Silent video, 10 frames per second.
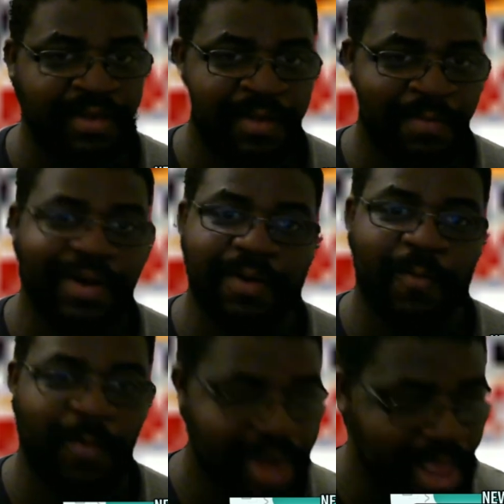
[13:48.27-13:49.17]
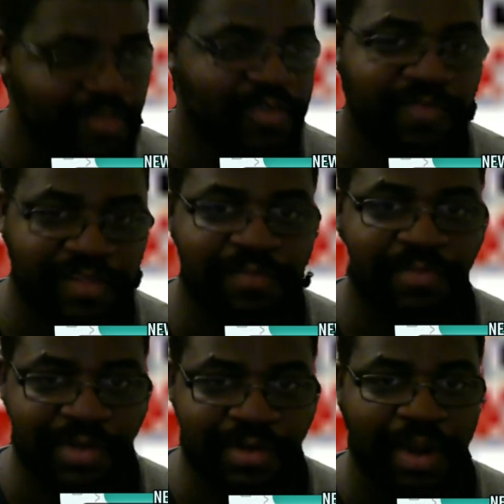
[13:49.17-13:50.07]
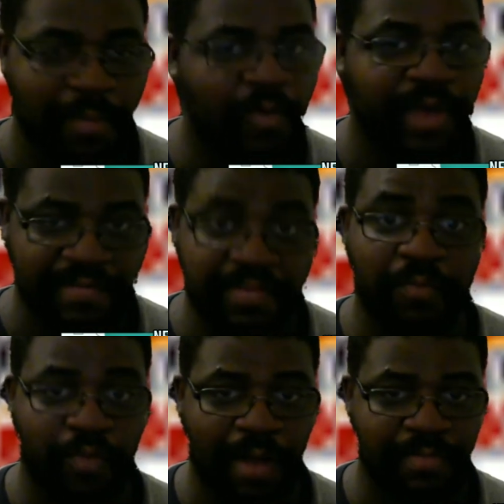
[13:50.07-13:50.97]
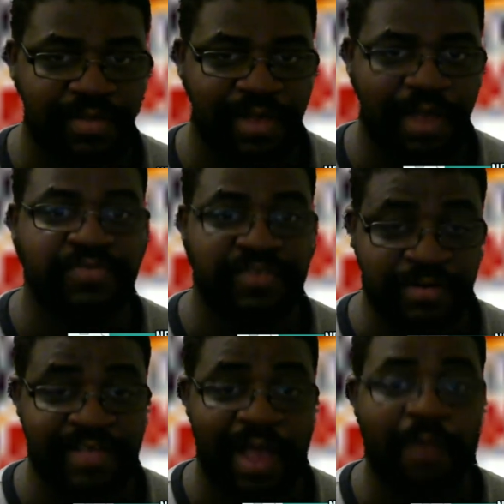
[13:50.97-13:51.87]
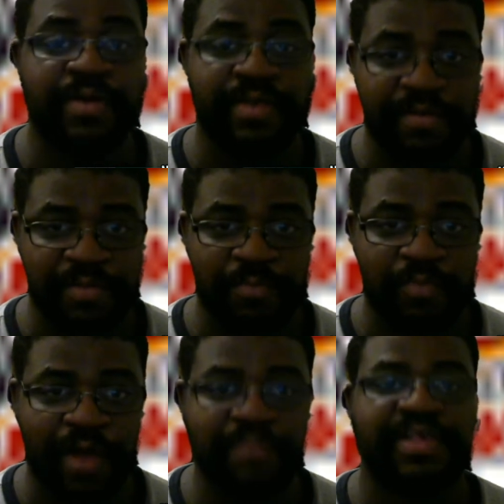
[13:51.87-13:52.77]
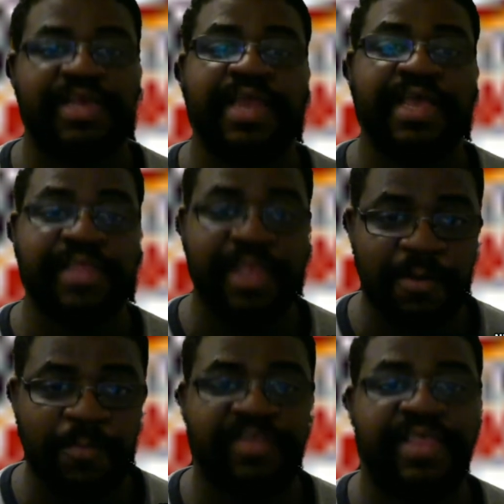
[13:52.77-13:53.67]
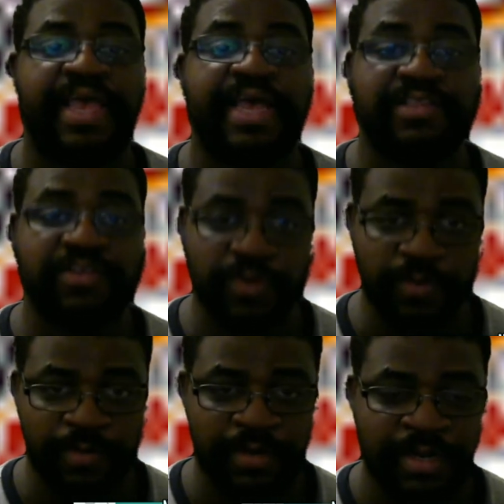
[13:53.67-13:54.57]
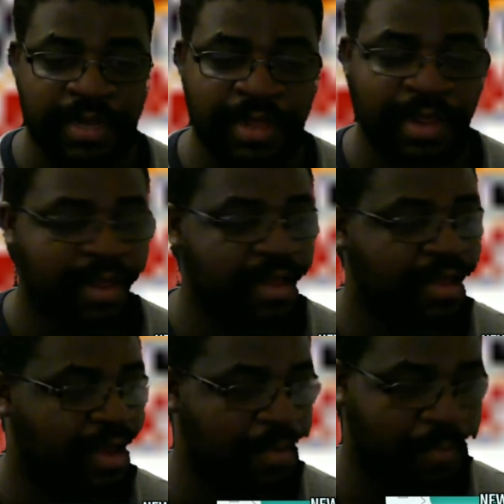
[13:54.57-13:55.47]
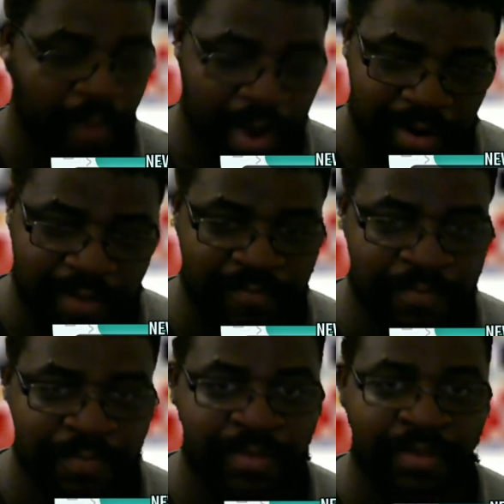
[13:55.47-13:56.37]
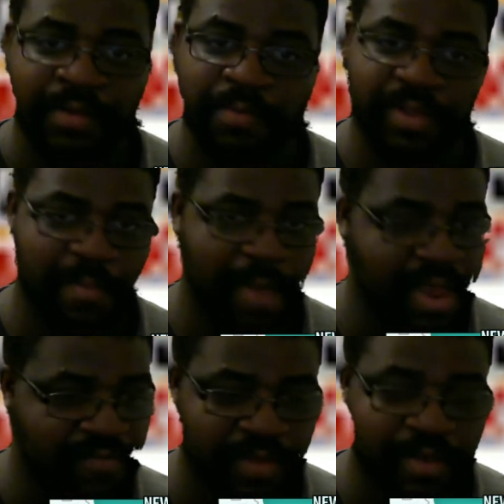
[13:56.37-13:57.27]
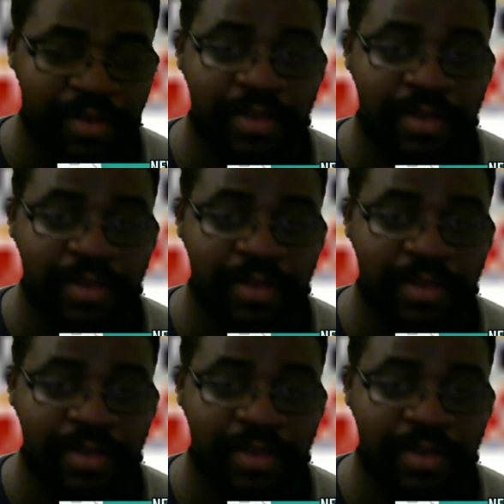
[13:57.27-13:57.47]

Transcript: But when they do something good, I'm going to give them props. I'm serious. I would give them props. And they did what they had to do. I'm proud of them. But the main event,